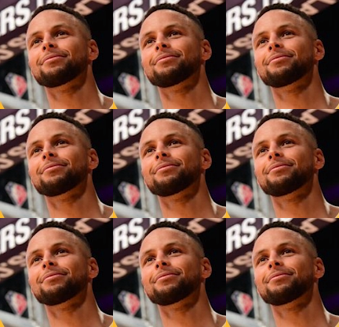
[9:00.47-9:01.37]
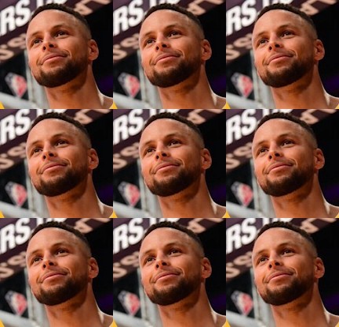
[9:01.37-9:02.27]

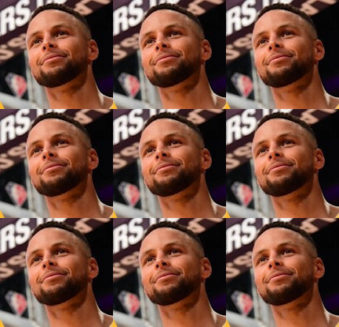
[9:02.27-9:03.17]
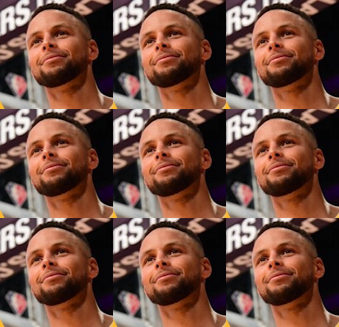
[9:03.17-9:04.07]

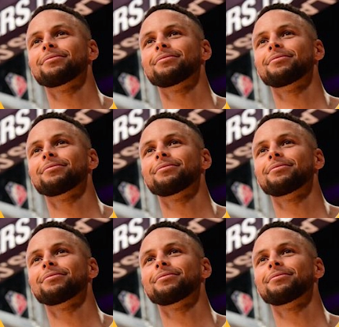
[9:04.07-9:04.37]
(no lip movement)